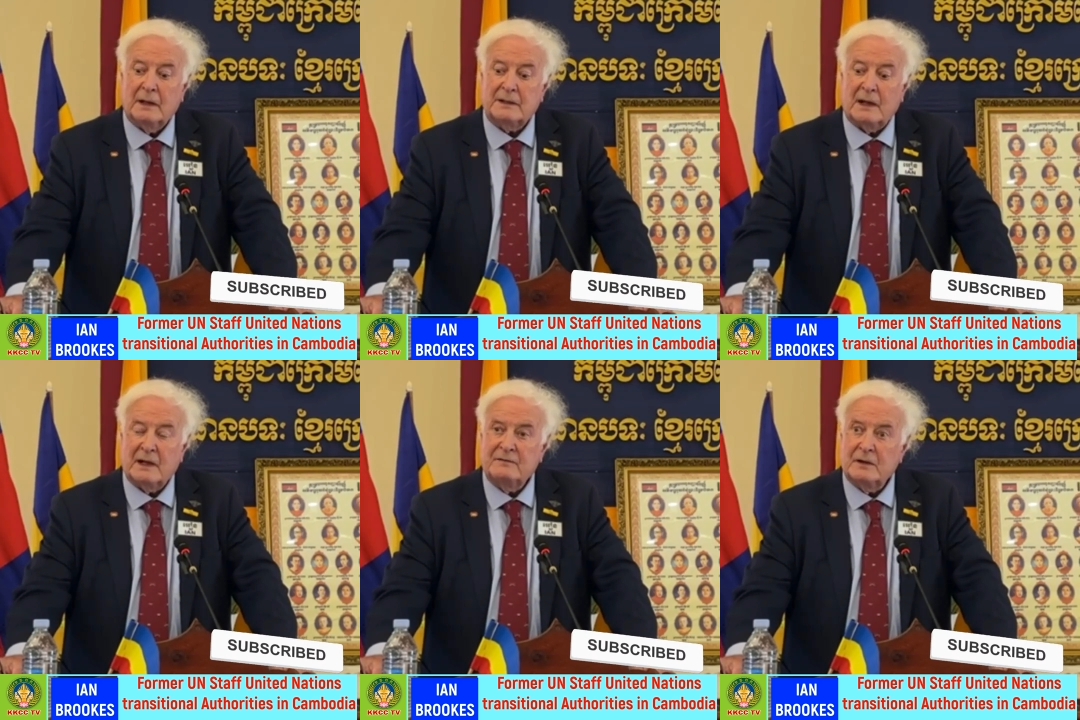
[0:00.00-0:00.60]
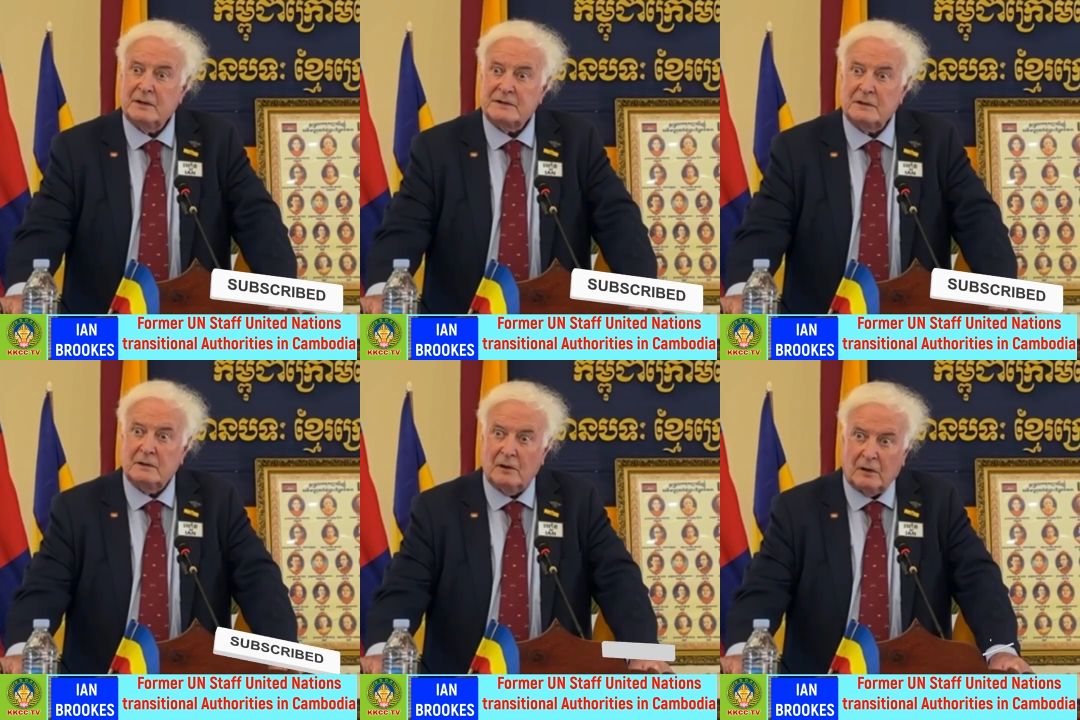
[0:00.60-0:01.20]
and I've
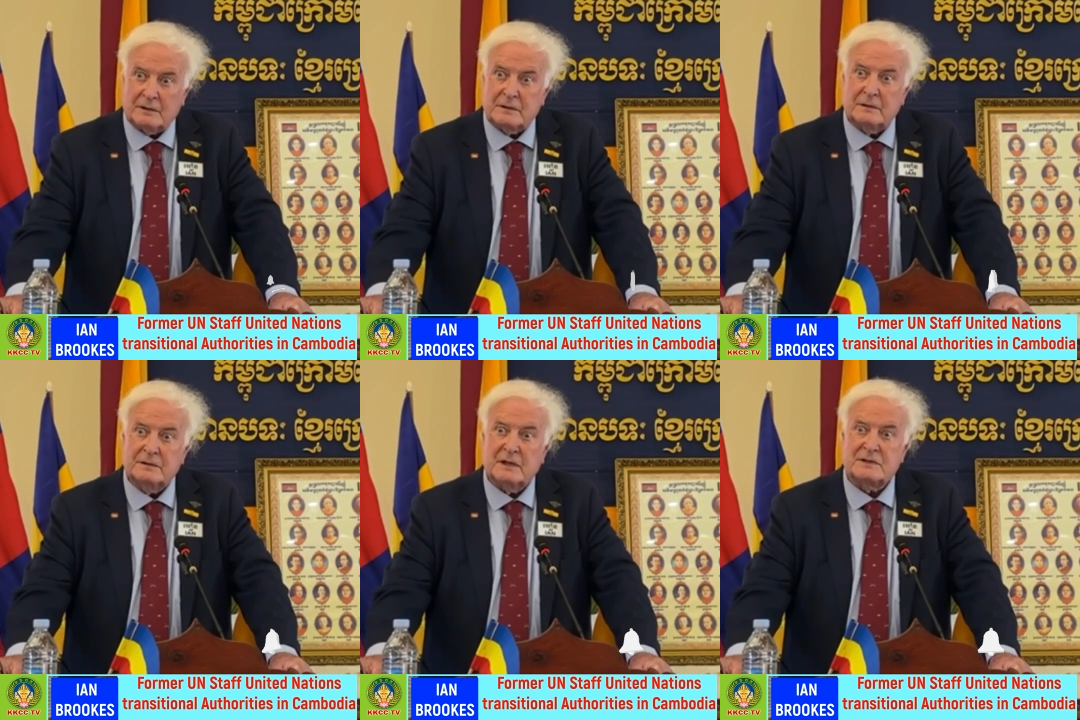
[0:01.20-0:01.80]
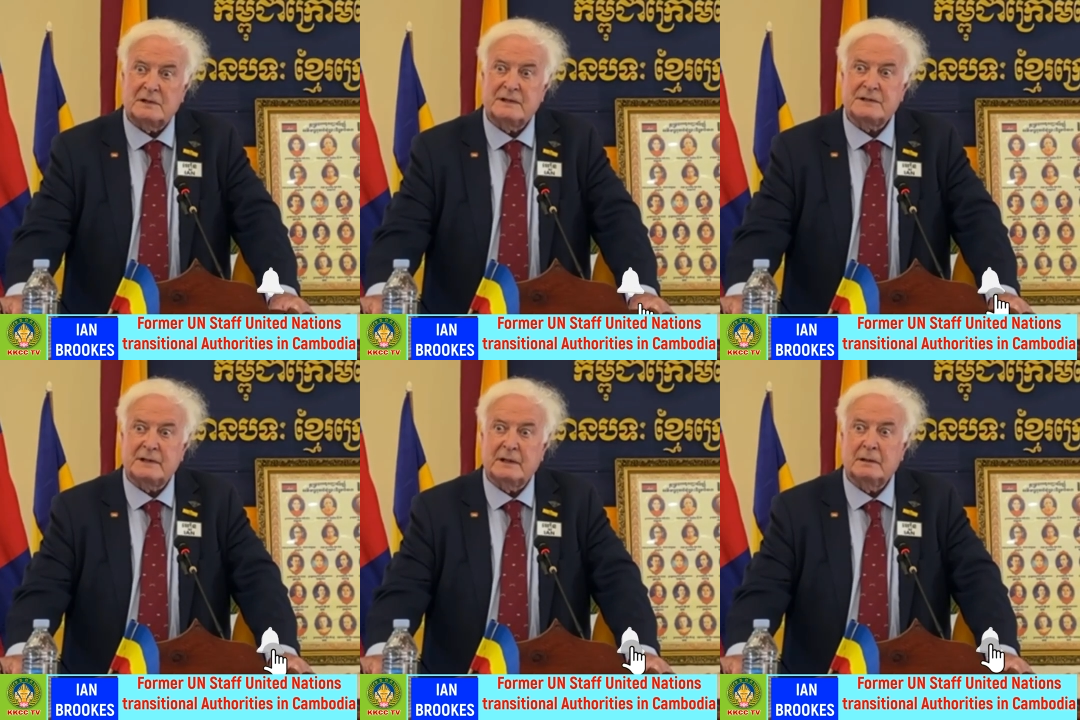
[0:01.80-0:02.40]
learnt a lot just
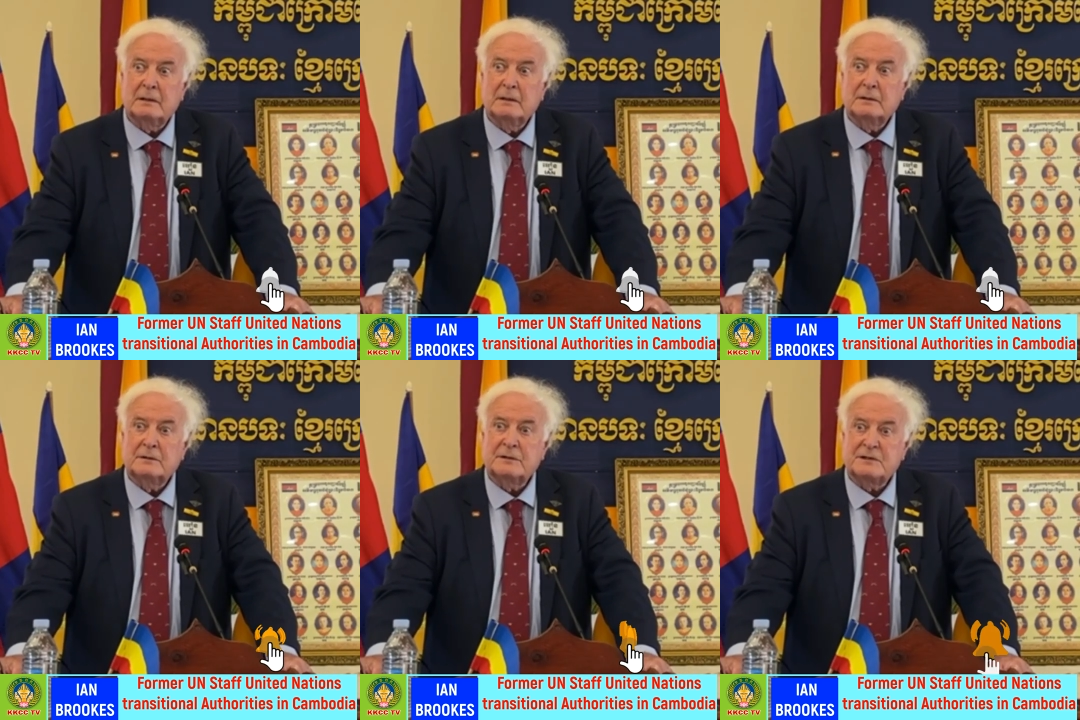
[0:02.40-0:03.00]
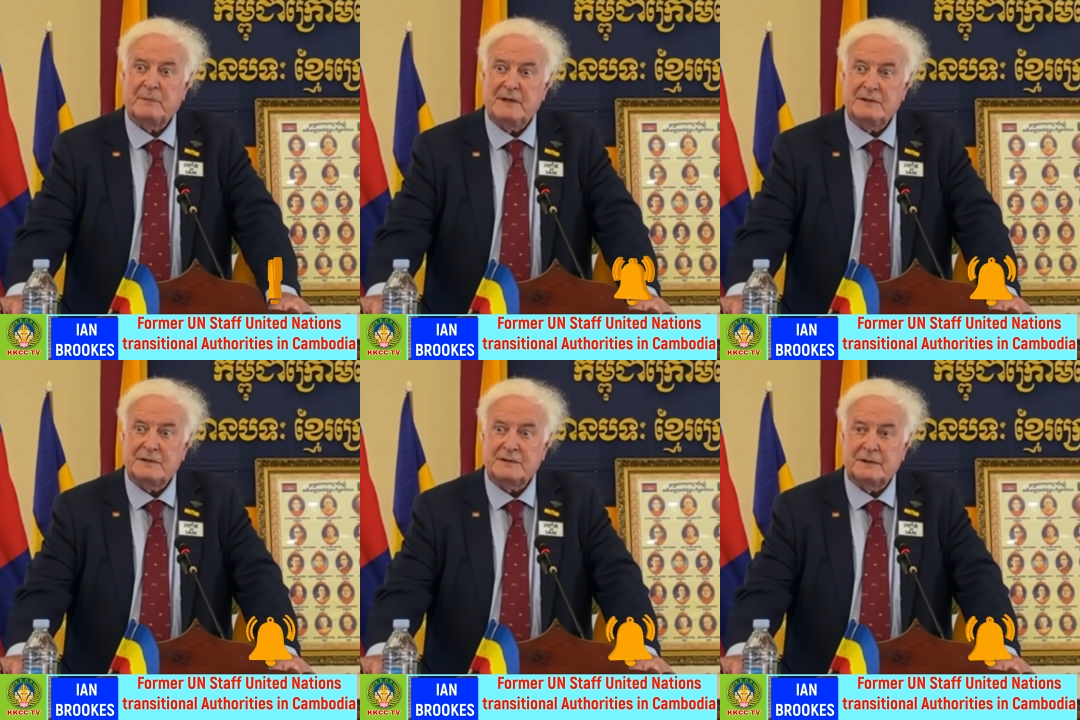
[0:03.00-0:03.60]
listening to the
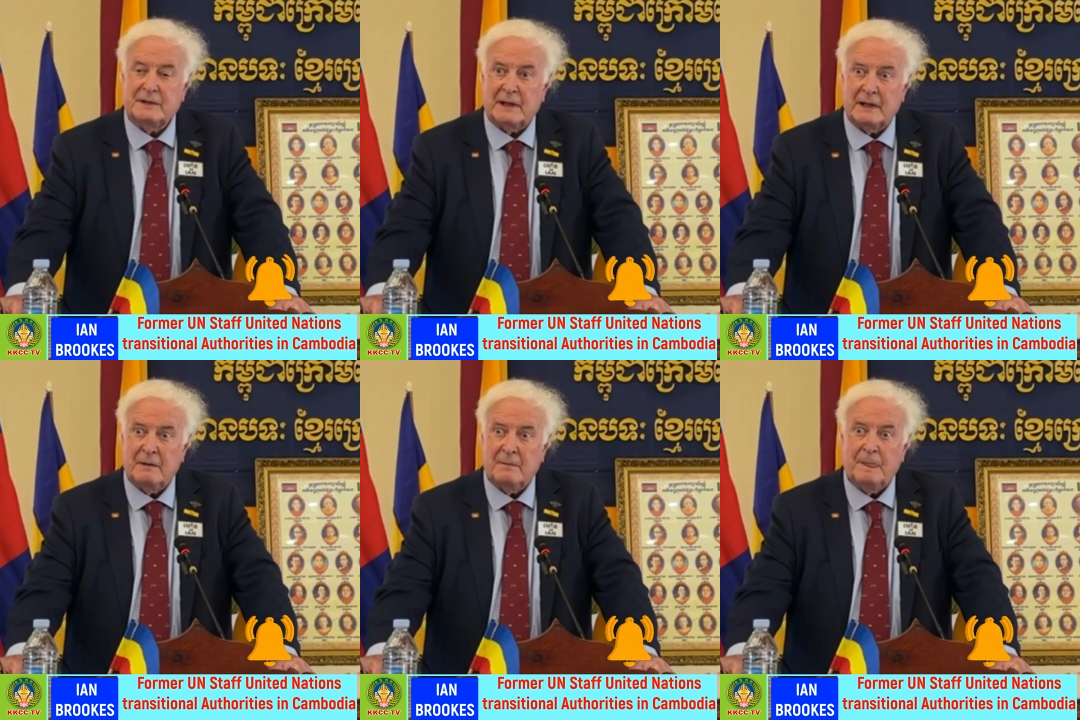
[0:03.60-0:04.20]
speeches today.